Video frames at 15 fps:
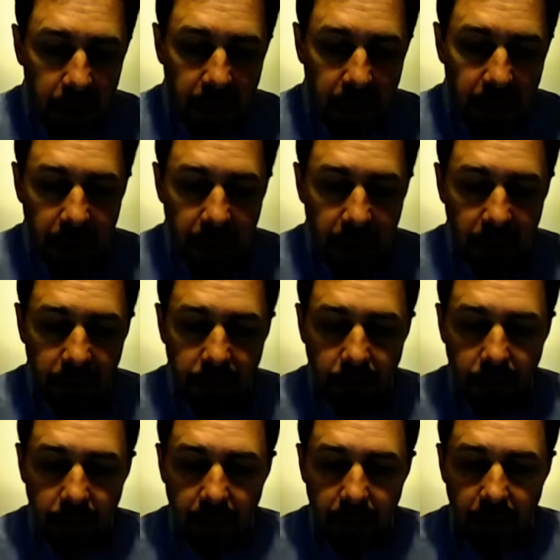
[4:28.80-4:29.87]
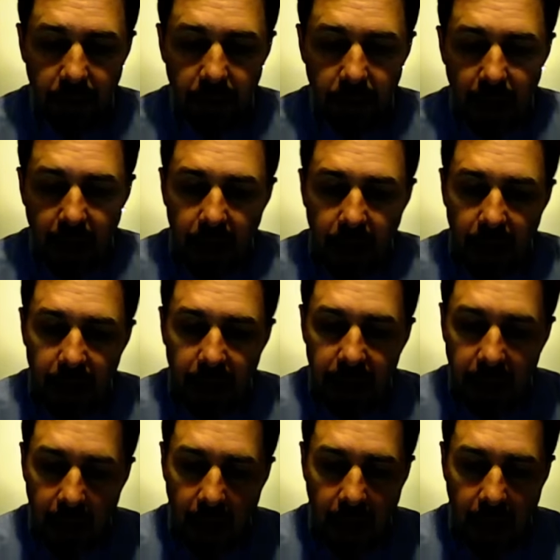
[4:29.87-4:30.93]
leave
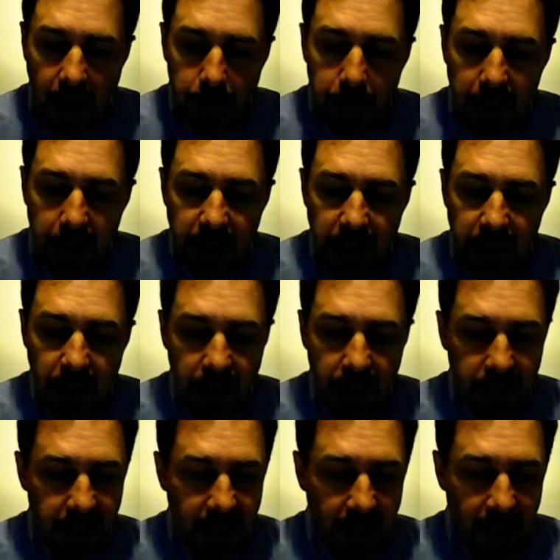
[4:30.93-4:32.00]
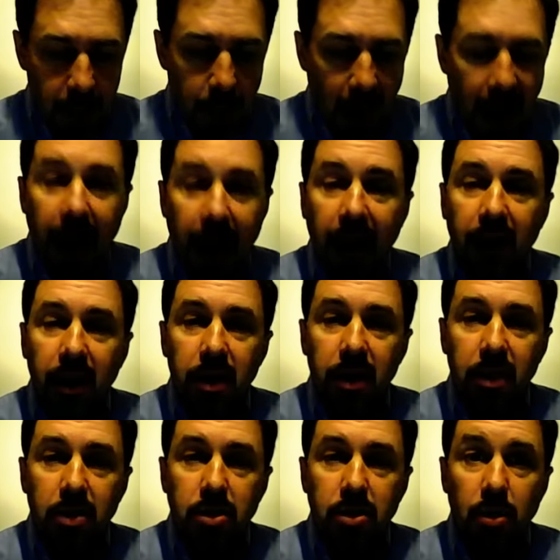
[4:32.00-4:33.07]
means to send back,
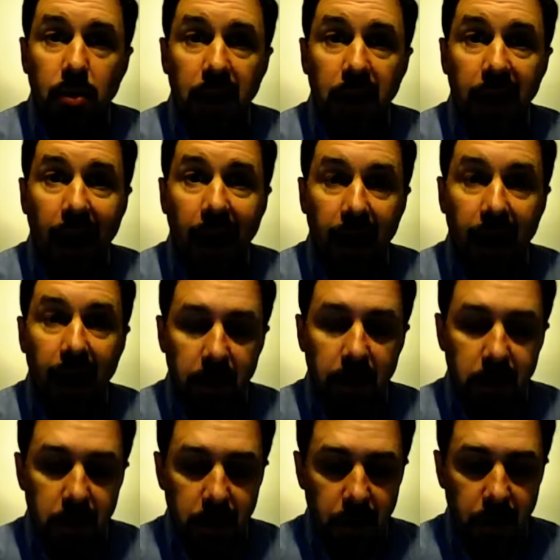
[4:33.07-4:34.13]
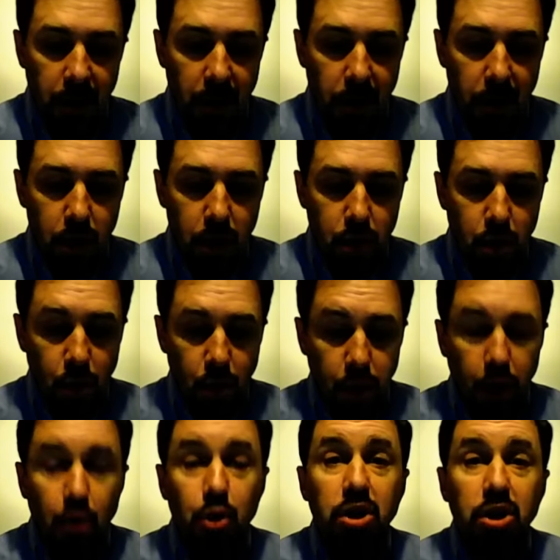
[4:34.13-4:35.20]
to relax, to
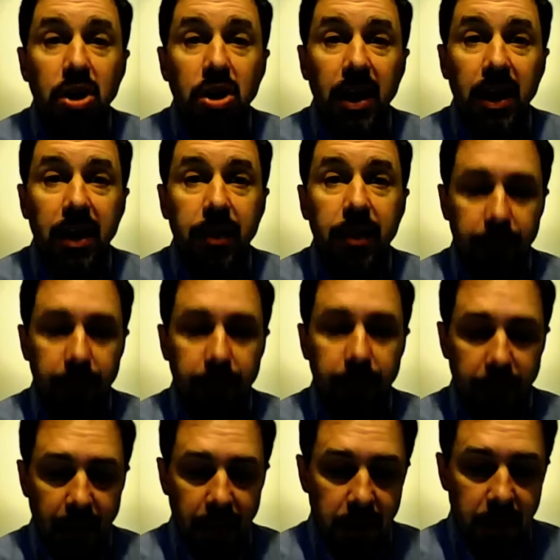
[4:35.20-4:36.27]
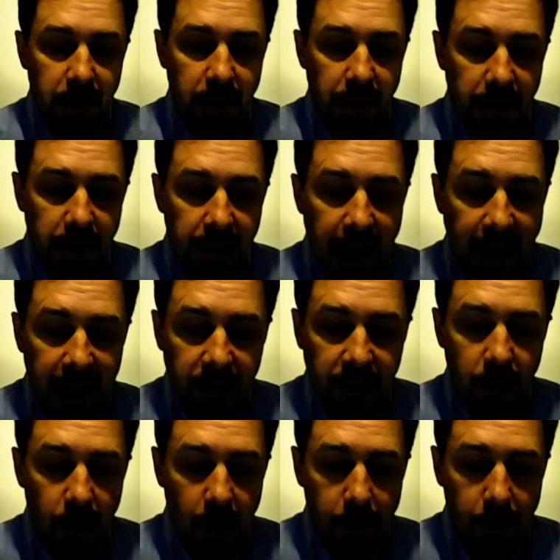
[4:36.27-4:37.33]
loosen, not
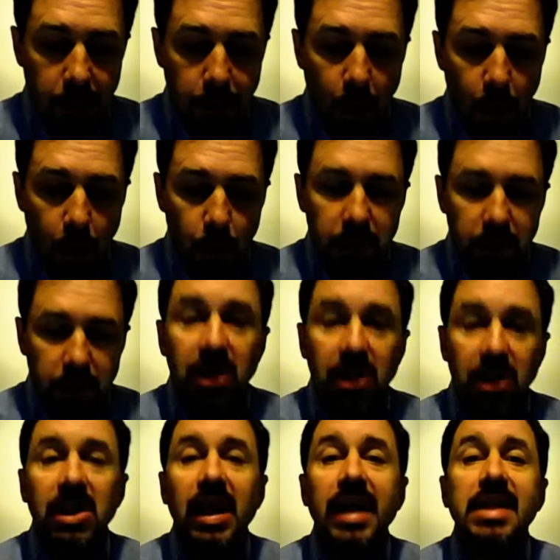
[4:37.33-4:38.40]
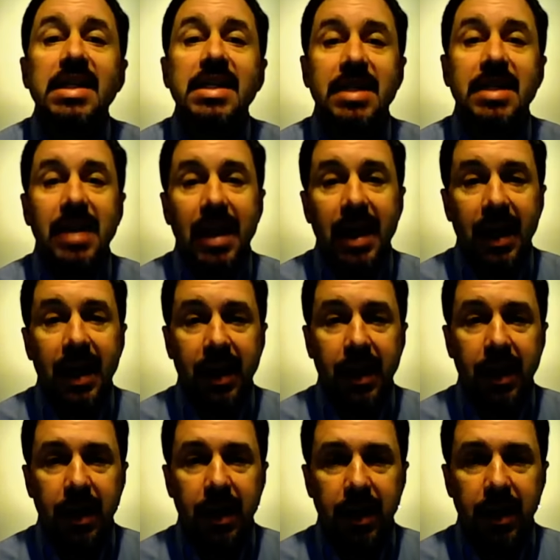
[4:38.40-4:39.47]
to uphold, to let sink.